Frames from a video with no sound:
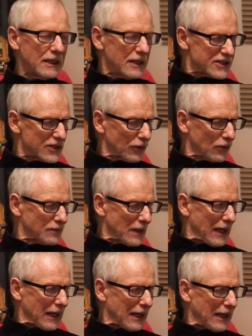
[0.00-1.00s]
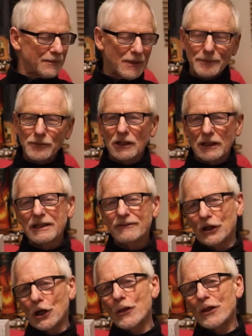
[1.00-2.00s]
So I'm going to leave
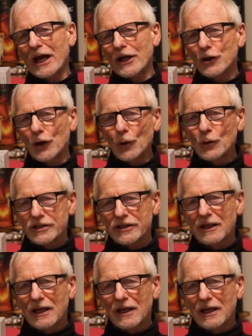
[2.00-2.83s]
it on that note.